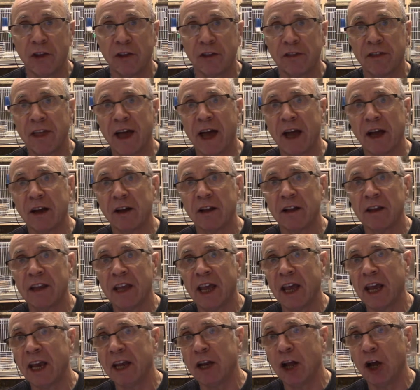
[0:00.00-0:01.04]
that
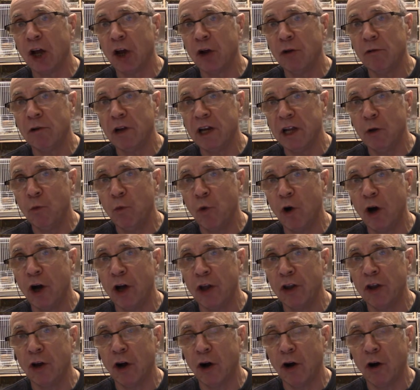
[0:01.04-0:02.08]
contain only
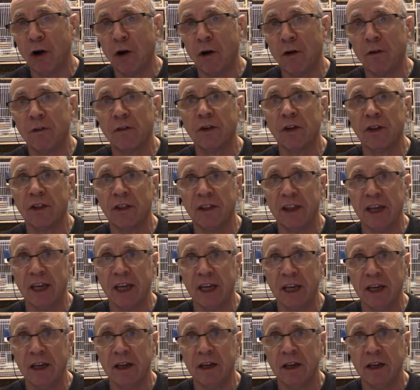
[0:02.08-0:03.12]
one of the